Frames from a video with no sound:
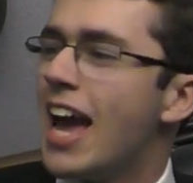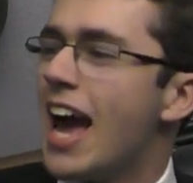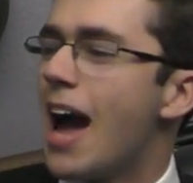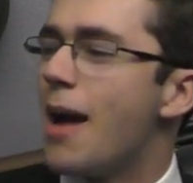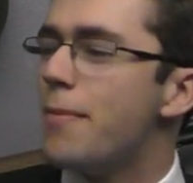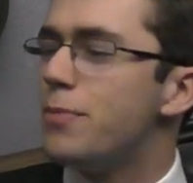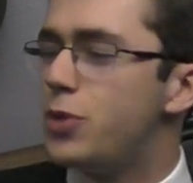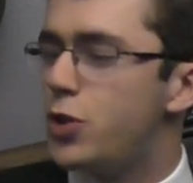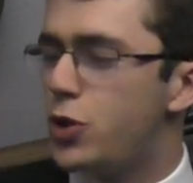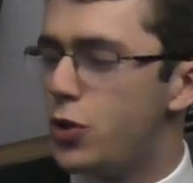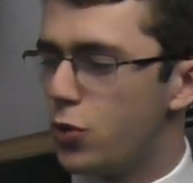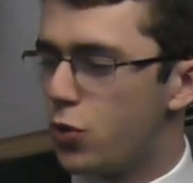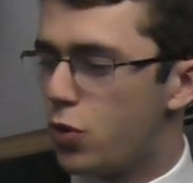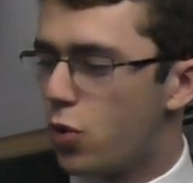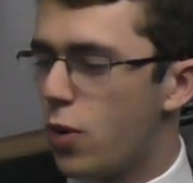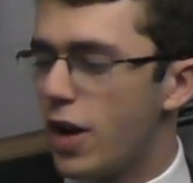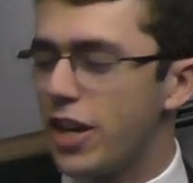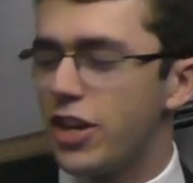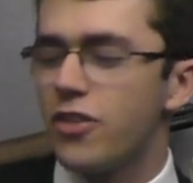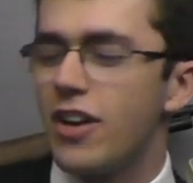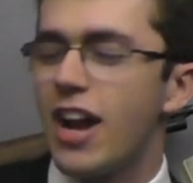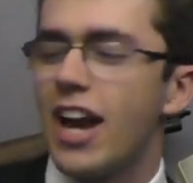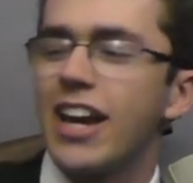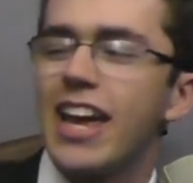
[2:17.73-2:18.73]
I'm too
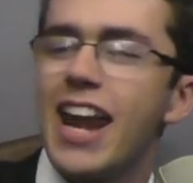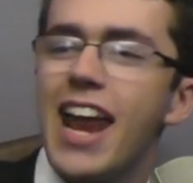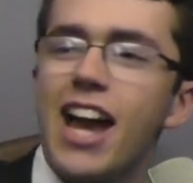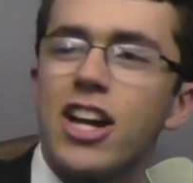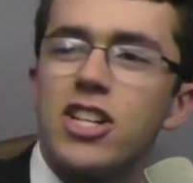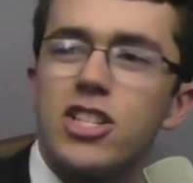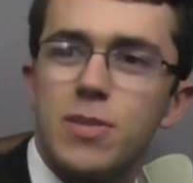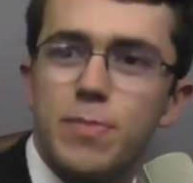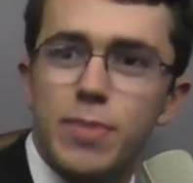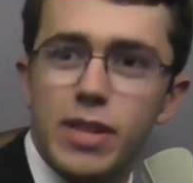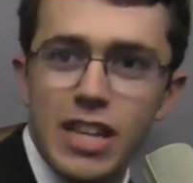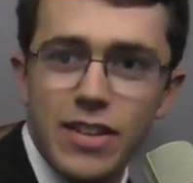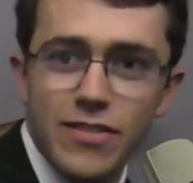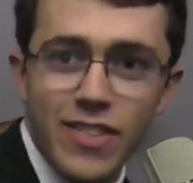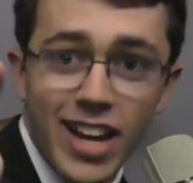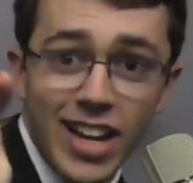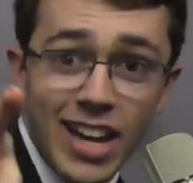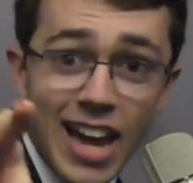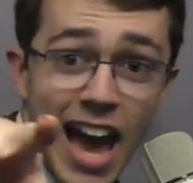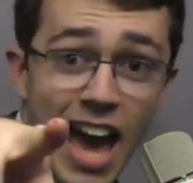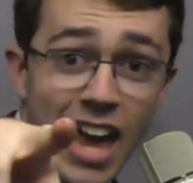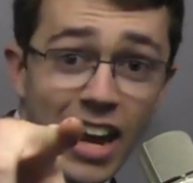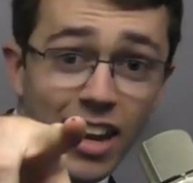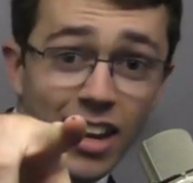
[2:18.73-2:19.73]
quick. You're not gonna actually believe I
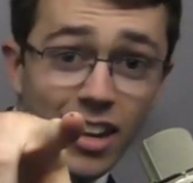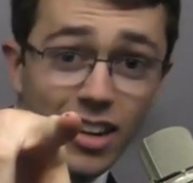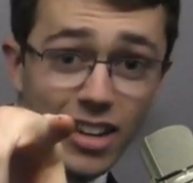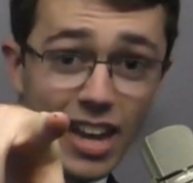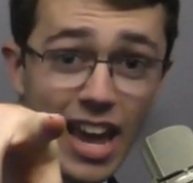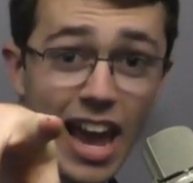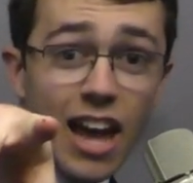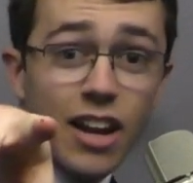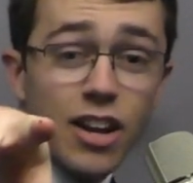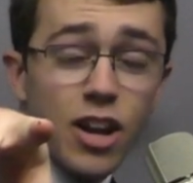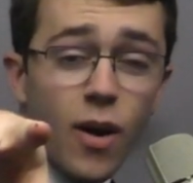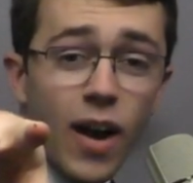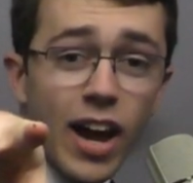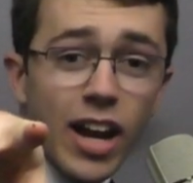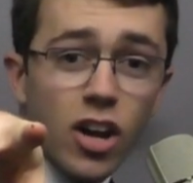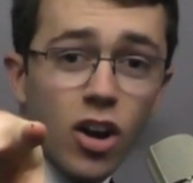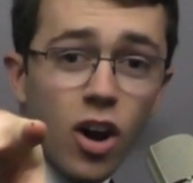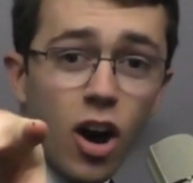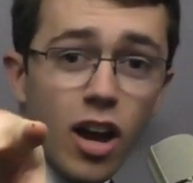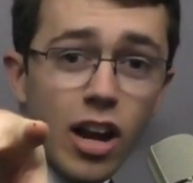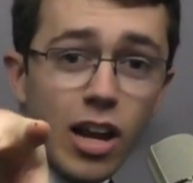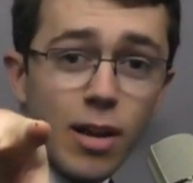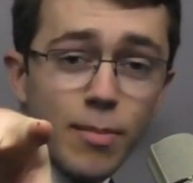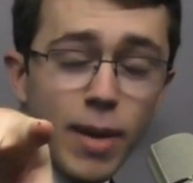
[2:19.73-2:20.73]
got it. Yeah, no, I
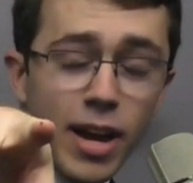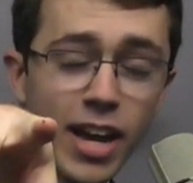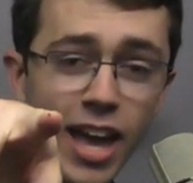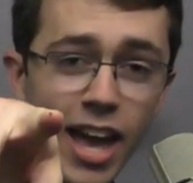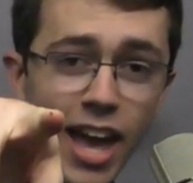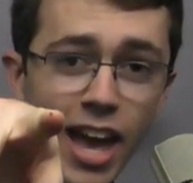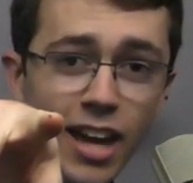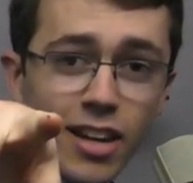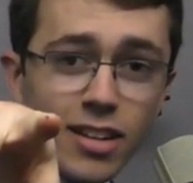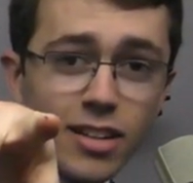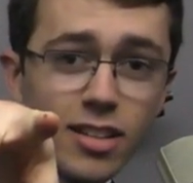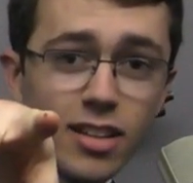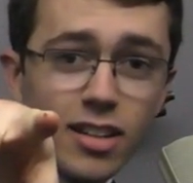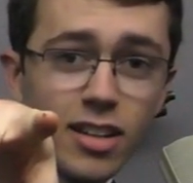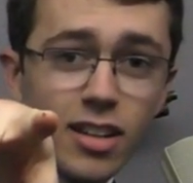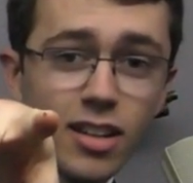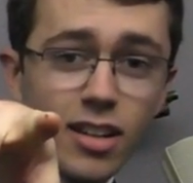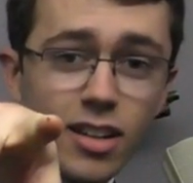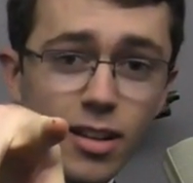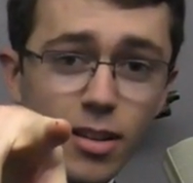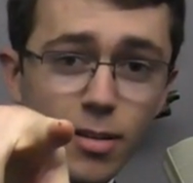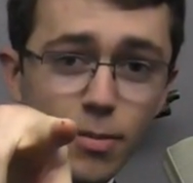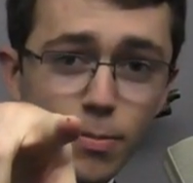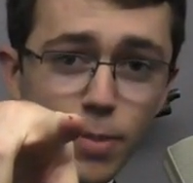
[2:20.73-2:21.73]
caught it in my hand.
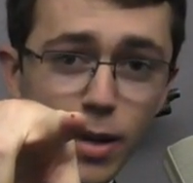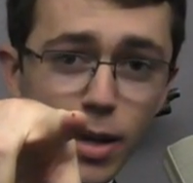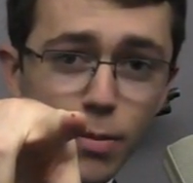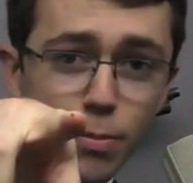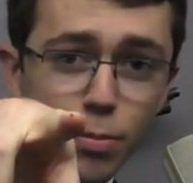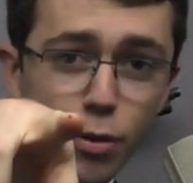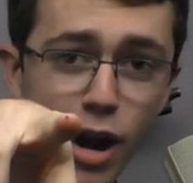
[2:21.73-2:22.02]
Big